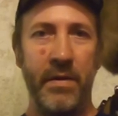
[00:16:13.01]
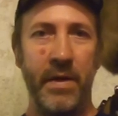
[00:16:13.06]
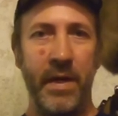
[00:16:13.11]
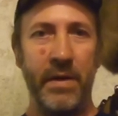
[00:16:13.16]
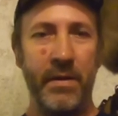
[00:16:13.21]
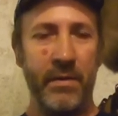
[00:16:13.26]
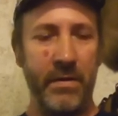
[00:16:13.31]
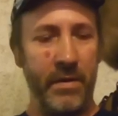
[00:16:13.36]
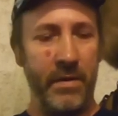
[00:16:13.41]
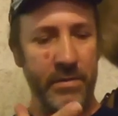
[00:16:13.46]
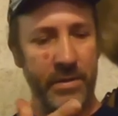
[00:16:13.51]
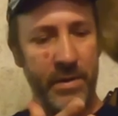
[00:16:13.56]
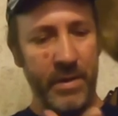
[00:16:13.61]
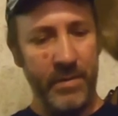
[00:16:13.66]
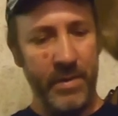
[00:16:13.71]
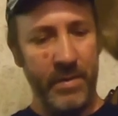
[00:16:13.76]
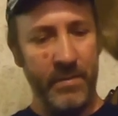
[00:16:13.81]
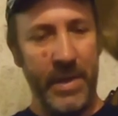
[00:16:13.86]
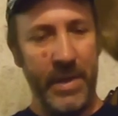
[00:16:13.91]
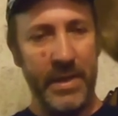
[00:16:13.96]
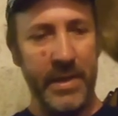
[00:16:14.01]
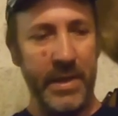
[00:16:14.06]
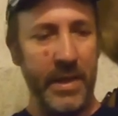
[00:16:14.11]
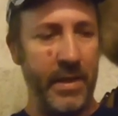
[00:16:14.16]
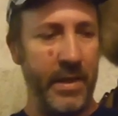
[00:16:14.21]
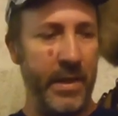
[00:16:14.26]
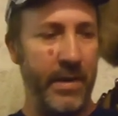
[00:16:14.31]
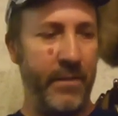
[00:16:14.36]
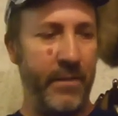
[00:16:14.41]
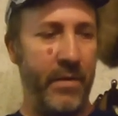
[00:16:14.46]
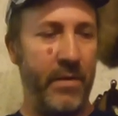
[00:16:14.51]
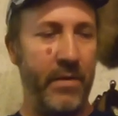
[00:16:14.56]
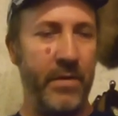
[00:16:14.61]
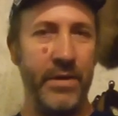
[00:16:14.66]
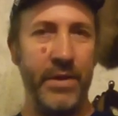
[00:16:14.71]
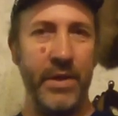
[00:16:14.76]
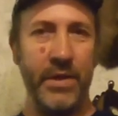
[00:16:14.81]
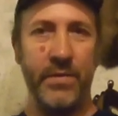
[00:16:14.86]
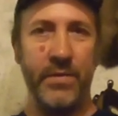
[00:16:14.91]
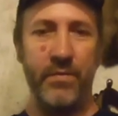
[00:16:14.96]
I don't know. Something about that lever
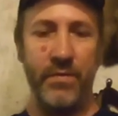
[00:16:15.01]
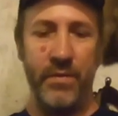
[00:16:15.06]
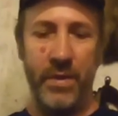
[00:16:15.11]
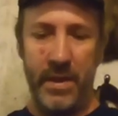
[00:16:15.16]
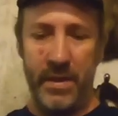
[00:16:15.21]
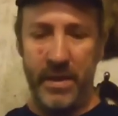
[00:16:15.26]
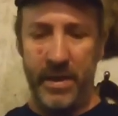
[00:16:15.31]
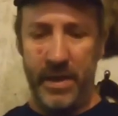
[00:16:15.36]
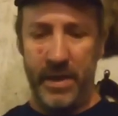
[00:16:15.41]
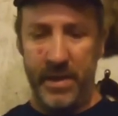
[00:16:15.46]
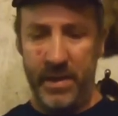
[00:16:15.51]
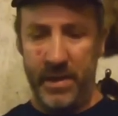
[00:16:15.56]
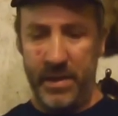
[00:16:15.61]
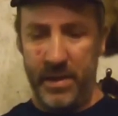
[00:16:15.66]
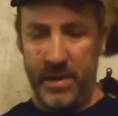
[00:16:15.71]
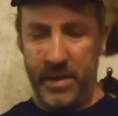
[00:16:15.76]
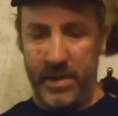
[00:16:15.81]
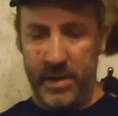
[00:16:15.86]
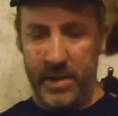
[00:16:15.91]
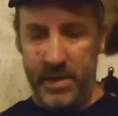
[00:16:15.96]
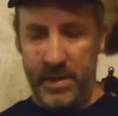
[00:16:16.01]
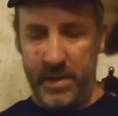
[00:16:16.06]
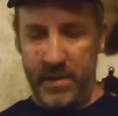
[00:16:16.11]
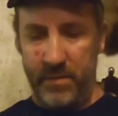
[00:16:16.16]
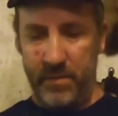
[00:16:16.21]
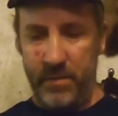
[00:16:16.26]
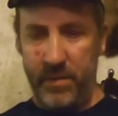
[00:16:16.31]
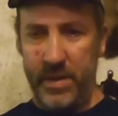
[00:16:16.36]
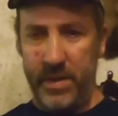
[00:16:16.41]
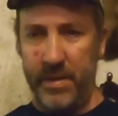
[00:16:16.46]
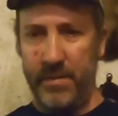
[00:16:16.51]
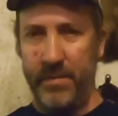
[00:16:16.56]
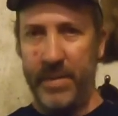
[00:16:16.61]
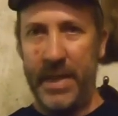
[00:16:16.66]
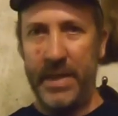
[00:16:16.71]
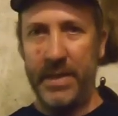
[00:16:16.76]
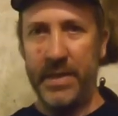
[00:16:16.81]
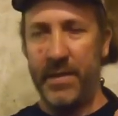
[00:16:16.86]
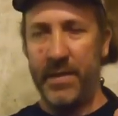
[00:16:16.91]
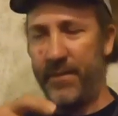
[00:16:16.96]
just really, really
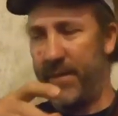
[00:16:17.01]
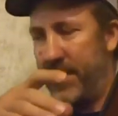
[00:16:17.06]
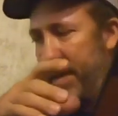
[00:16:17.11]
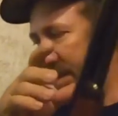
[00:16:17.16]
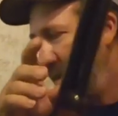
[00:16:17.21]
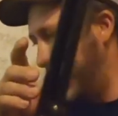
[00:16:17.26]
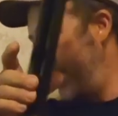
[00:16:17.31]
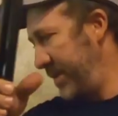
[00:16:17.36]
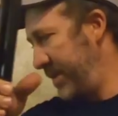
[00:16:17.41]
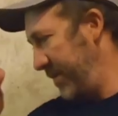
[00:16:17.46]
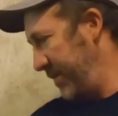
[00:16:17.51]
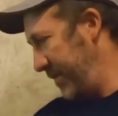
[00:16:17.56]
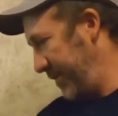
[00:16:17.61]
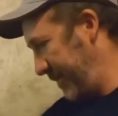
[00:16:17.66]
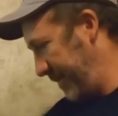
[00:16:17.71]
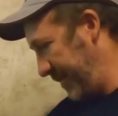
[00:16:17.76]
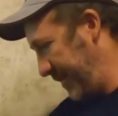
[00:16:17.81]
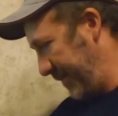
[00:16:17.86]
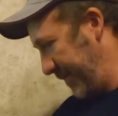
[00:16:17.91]
makes it fun to shoot.